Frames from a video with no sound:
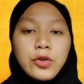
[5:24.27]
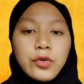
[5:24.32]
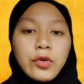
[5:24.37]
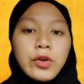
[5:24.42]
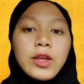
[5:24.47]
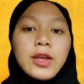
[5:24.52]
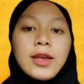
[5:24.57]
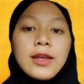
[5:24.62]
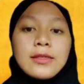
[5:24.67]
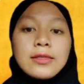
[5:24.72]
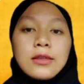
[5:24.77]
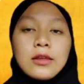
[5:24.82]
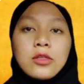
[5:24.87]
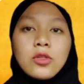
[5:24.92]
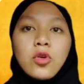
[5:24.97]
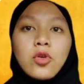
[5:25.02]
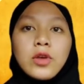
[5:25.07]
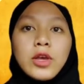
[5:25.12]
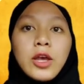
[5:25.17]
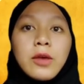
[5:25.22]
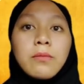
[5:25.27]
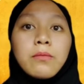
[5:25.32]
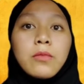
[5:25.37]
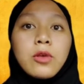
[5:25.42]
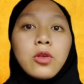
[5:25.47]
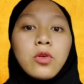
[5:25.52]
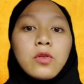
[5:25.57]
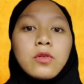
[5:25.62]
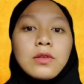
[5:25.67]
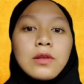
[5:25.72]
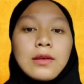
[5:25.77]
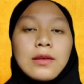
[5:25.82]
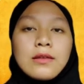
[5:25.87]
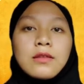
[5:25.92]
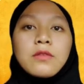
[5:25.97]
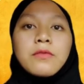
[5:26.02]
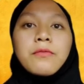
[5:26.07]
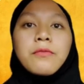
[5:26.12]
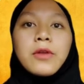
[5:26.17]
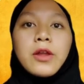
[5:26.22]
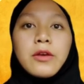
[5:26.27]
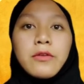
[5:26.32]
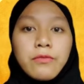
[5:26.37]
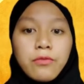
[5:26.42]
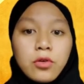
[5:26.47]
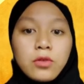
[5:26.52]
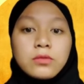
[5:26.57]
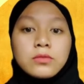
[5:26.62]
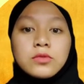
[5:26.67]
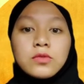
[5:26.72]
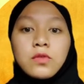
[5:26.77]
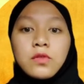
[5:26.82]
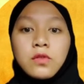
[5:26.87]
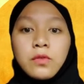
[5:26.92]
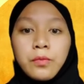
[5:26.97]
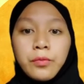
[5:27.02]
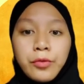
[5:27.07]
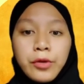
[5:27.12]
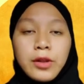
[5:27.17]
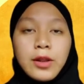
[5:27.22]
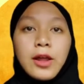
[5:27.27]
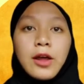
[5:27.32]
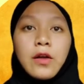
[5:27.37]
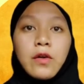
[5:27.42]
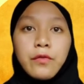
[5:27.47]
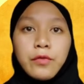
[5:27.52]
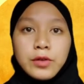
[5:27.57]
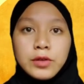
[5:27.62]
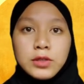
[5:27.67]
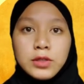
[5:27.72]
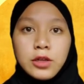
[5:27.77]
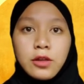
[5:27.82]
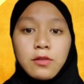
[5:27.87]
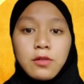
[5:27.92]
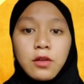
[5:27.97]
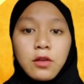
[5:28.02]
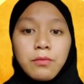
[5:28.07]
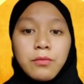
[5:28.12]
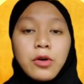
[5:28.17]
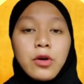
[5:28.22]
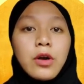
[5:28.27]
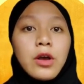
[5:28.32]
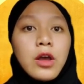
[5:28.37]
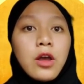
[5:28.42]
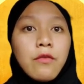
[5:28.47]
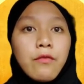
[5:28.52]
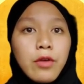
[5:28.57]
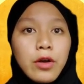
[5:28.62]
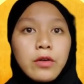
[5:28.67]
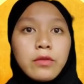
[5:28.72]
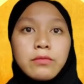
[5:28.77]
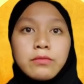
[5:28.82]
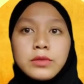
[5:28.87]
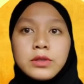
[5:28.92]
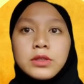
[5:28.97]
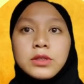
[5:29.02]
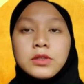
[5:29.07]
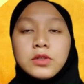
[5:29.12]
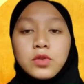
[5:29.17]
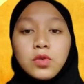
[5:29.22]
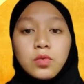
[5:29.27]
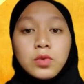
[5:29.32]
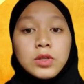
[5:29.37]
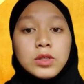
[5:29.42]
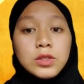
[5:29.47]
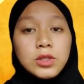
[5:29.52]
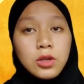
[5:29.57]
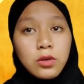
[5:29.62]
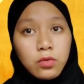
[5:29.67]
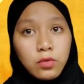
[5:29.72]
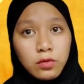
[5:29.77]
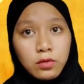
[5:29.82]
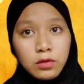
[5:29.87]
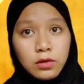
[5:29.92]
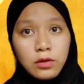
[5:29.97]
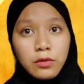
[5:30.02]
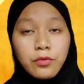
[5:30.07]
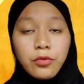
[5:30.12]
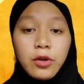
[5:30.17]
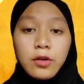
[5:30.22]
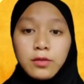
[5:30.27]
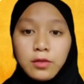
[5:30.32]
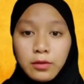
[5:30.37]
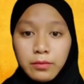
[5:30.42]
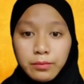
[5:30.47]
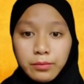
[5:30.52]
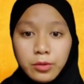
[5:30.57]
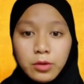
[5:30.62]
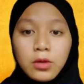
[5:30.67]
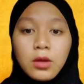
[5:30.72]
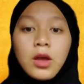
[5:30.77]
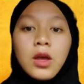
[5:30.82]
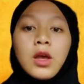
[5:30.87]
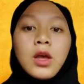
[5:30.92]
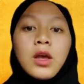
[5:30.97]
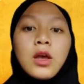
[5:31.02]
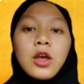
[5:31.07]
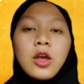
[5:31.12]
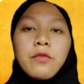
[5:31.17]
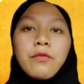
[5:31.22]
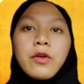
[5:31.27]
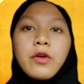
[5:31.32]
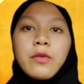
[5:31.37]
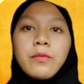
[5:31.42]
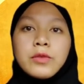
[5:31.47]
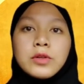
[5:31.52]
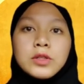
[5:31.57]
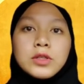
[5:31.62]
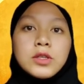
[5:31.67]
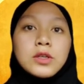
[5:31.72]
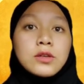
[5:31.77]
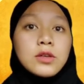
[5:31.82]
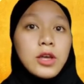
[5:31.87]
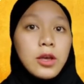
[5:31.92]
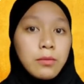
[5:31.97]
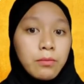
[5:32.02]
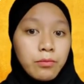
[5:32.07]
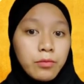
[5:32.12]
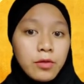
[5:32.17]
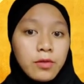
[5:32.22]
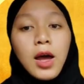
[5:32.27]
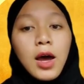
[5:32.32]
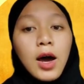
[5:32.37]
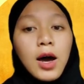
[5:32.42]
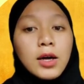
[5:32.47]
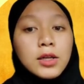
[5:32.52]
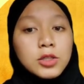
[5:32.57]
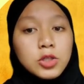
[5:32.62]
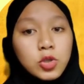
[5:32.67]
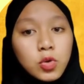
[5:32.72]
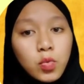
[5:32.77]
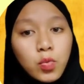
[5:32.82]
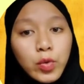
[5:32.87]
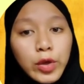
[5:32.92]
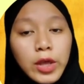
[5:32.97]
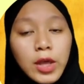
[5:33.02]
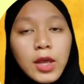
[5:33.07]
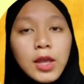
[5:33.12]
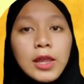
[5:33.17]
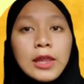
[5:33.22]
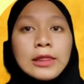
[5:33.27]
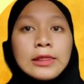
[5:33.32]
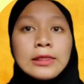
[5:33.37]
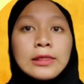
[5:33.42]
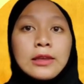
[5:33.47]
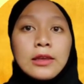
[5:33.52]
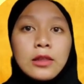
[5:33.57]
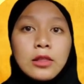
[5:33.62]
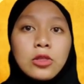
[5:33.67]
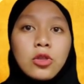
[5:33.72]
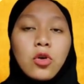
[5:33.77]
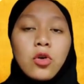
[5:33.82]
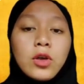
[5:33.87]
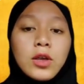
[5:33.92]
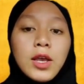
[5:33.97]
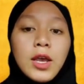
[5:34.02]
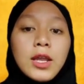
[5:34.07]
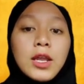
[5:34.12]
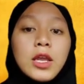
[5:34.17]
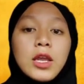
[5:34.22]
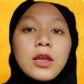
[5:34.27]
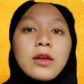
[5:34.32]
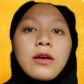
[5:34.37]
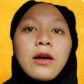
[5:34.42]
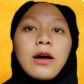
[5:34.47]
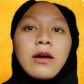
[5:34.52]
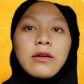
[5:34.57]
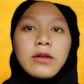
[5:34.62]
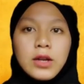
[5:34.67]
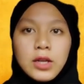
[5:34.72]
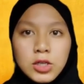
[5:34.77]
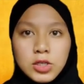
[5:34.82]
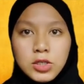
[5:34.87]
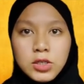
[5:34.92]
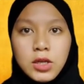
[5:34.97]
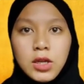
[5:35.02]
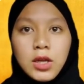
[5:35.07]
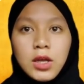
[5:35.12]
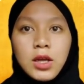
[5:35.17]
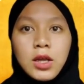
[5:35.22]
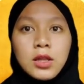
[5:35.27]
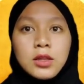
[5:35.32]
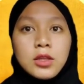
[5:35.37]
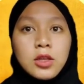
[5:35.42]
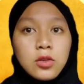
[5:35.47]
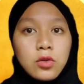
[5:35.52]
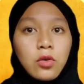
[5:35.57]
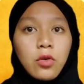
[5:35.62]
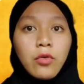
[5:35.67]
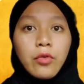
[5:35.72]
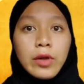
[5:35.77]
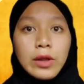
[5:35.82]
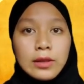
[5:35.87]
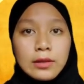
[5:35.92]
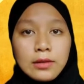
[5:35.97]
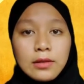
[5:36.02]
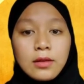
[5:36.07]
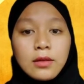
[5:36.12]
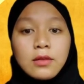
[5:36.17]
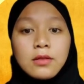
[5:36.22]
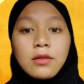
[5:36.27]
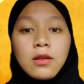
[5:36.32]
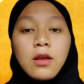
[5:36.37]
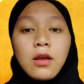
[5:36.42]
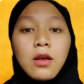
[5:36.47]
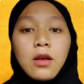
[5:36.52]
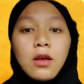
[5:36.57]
Douyin and TikTok can be used as platform to spread awareness about environment towards your user. For example, environmental camp are the way TikTok can encourage TikTok creators.